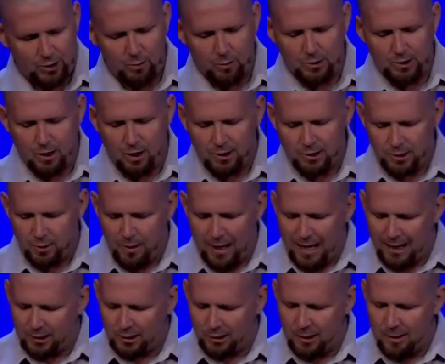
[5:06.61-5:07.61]
He was also
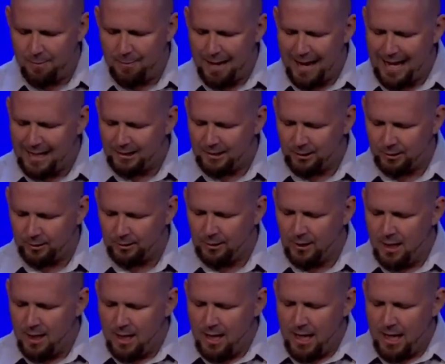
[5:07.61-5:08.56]
actually a pastor